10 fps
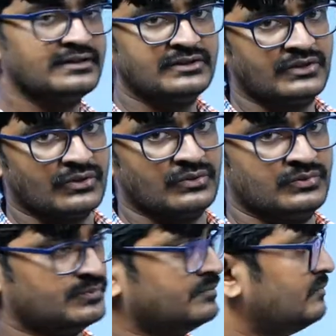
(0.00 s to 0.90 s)
No.
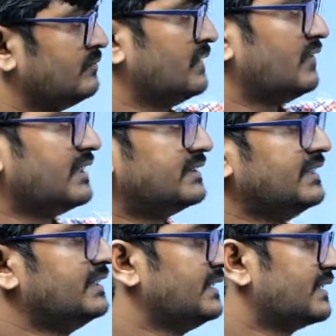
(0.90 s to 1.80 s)
You can see
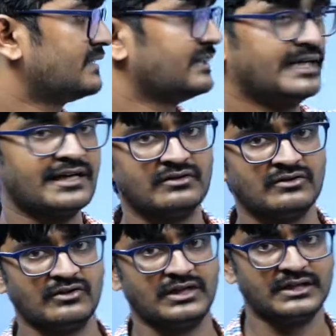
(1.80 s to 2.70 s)
it here. They are
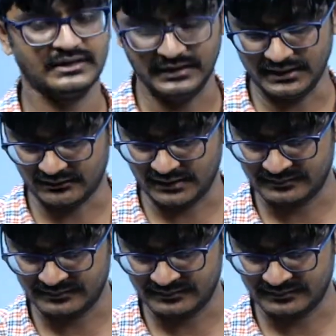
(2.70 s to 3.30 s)
not equal.